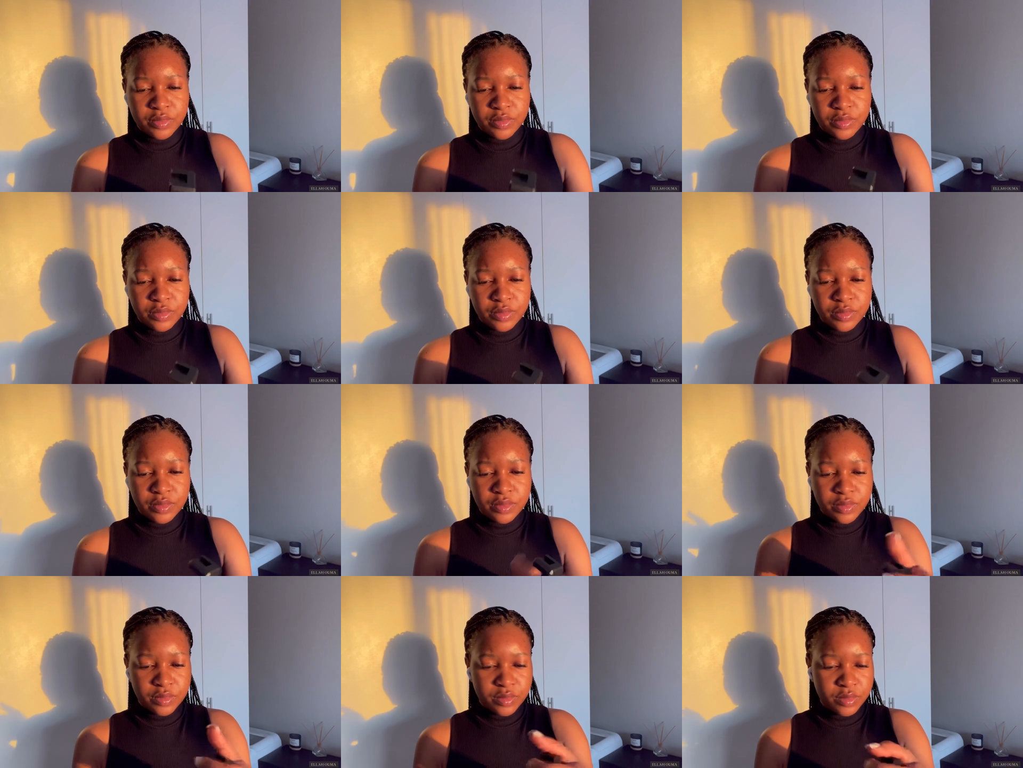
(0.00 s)

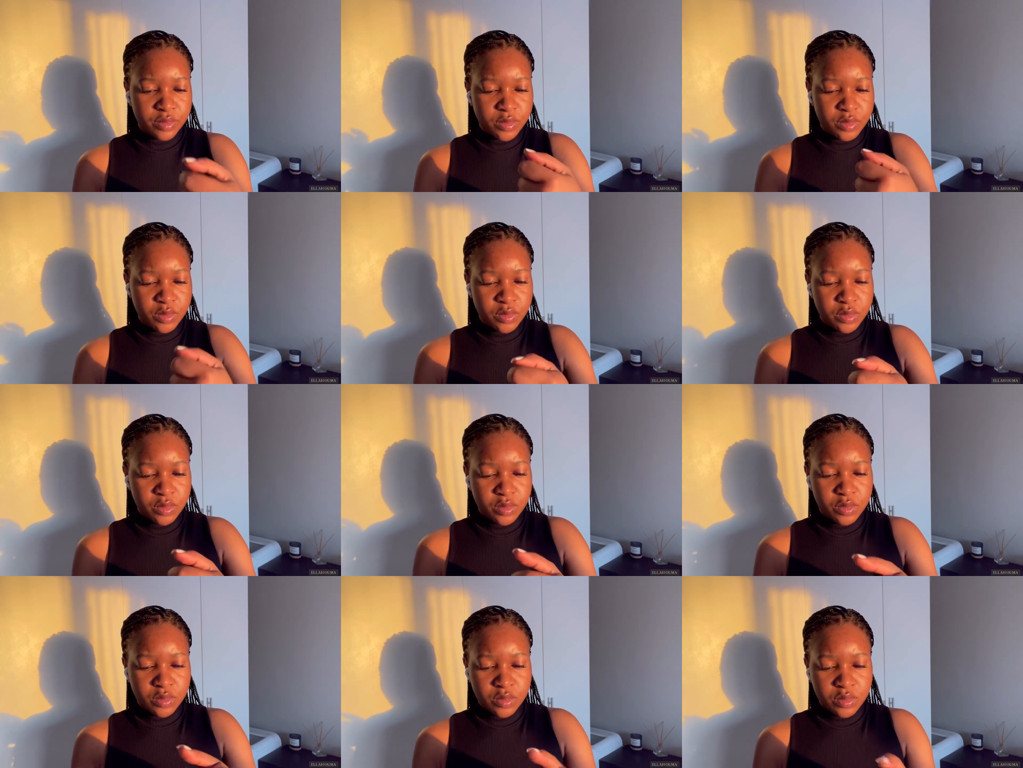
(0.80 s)

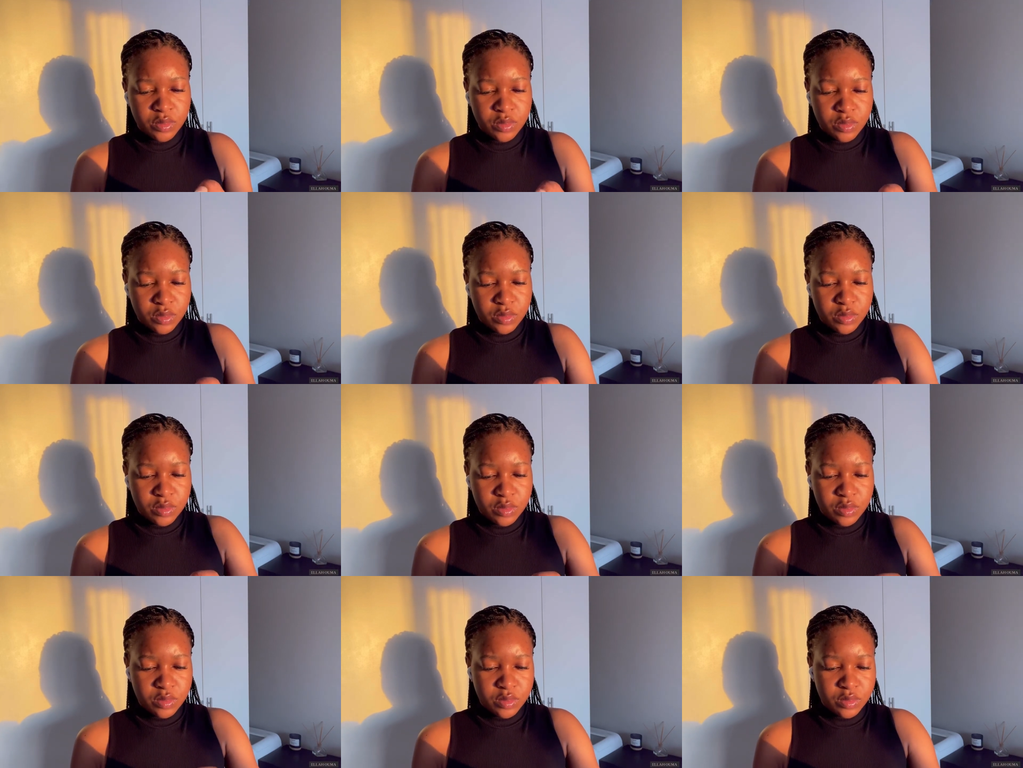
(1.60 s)

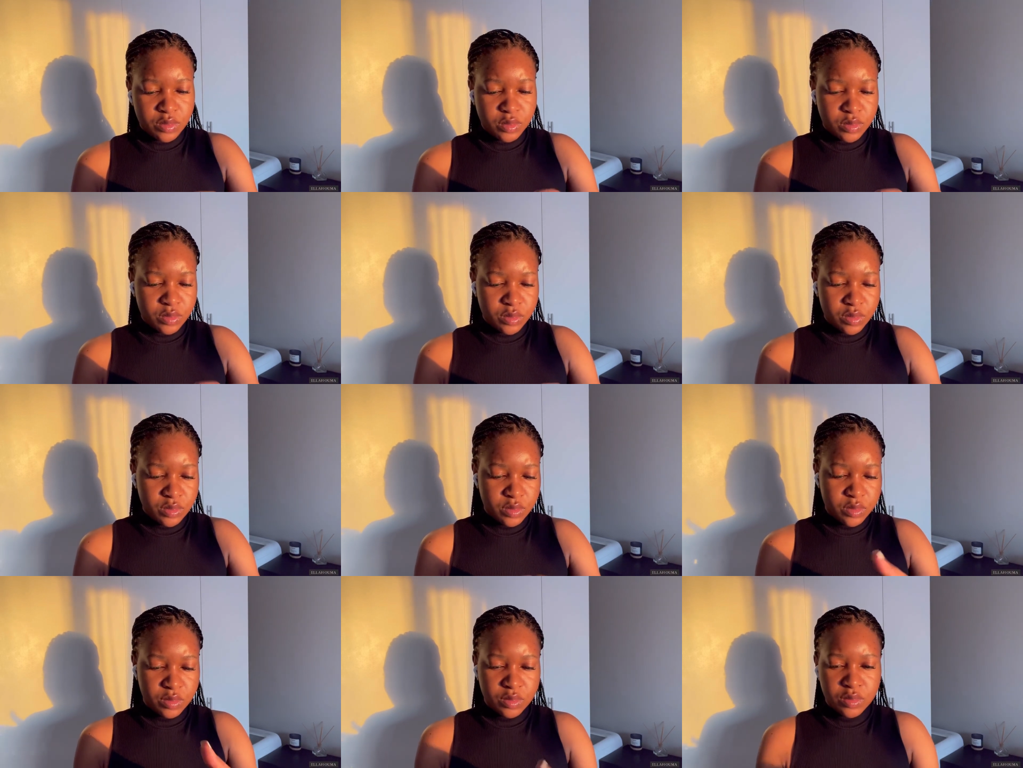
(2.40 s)

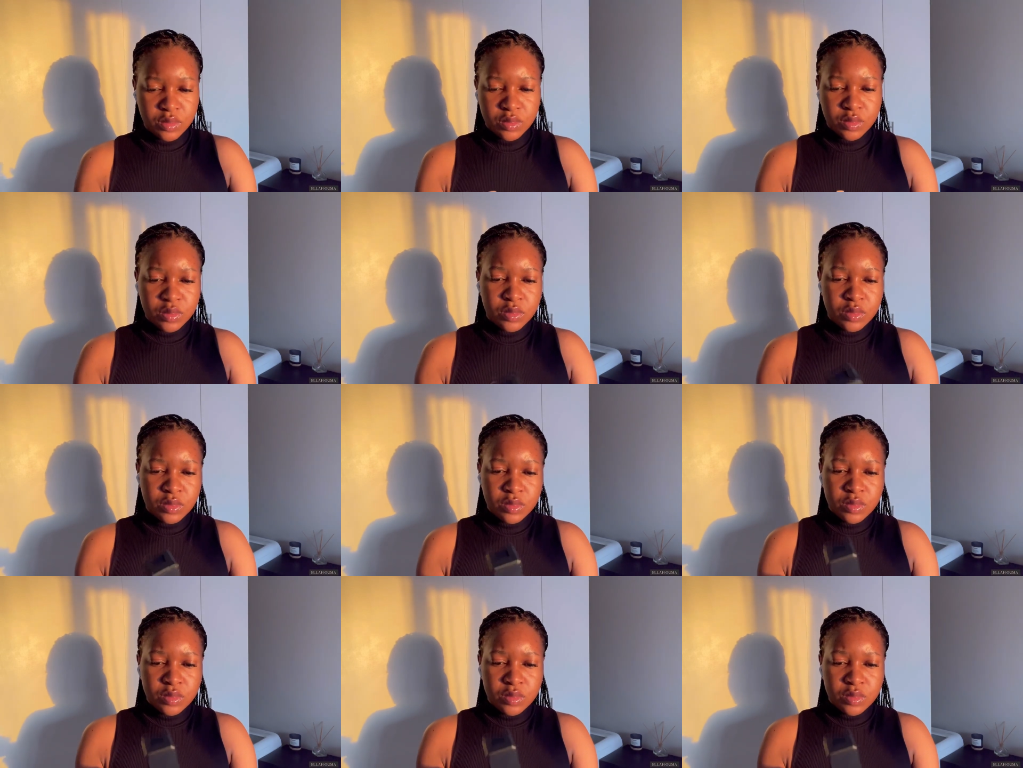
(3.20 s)
No one is speaking in this clip.